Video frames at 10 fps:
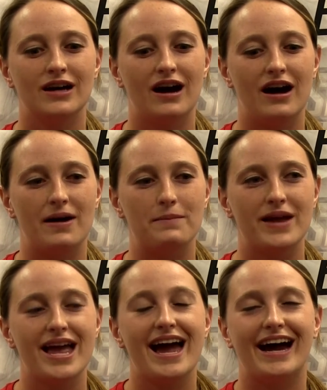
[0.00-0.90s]
Um,
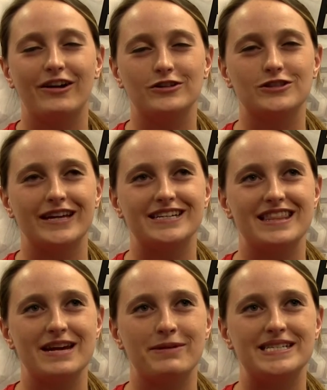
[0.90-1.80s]
I'd also like to
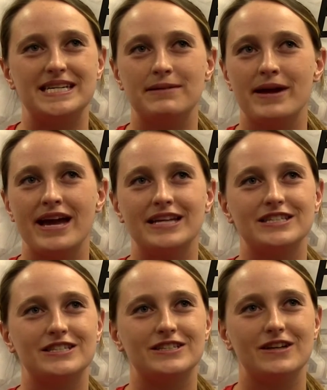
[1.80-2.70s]
thank my
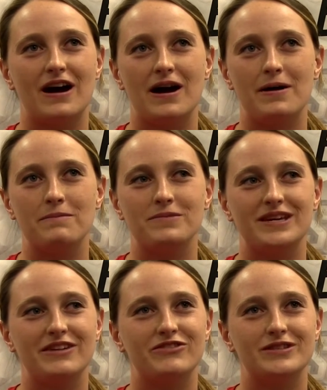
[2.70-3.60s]
teammates, um,
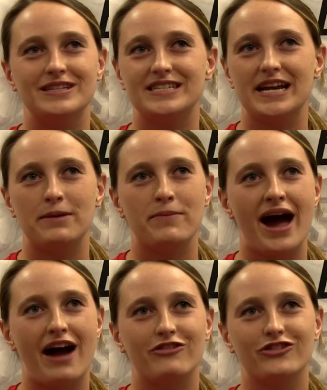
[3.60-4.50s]
even dating
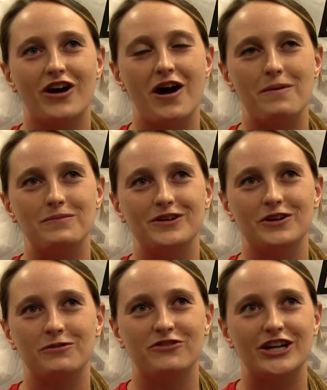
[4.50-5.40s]
back from you
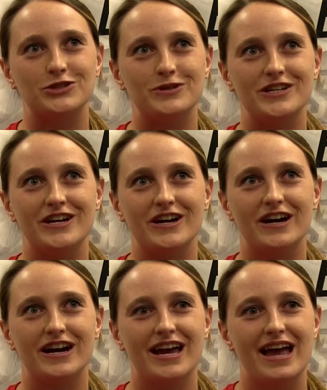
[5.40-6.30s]
know freshman
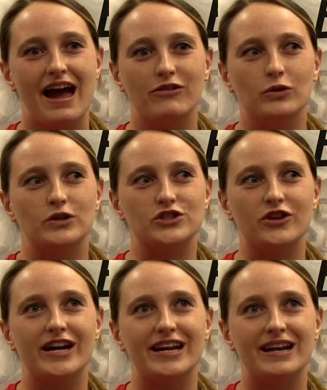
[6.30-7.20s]
year. Everyone was
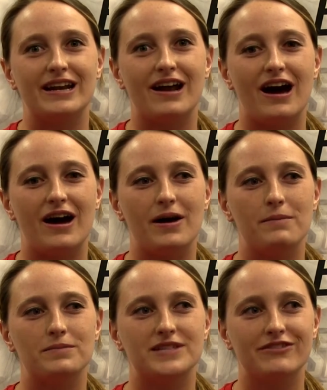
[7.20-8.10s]
great and um,
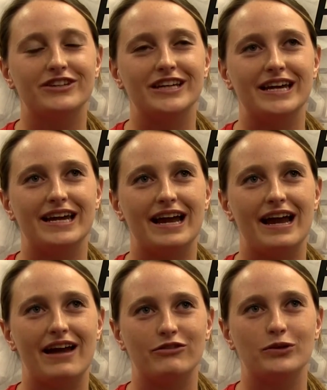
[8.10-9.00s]
definitely
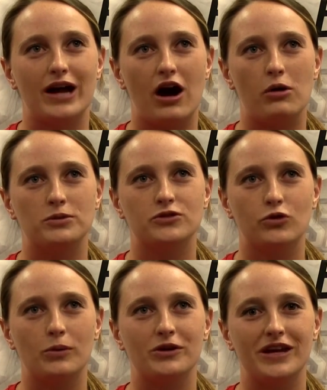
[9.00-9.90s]
everyone helped
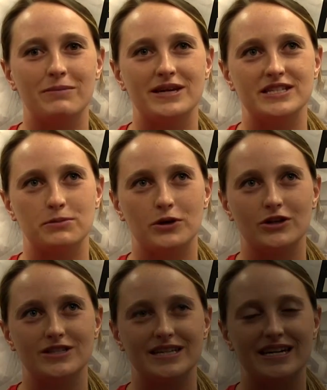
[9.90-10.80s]
formulate me as a
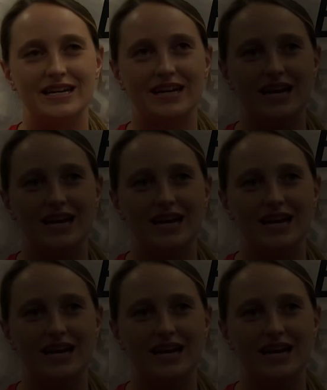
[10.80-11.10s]
person.